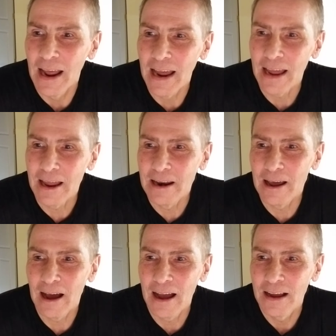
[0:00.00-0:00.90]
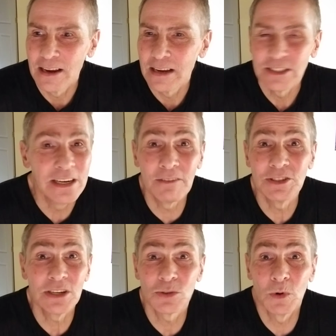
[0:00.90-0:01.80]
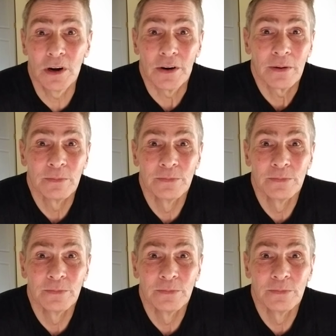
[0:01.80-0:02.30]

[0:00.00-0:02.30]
And she never says a word.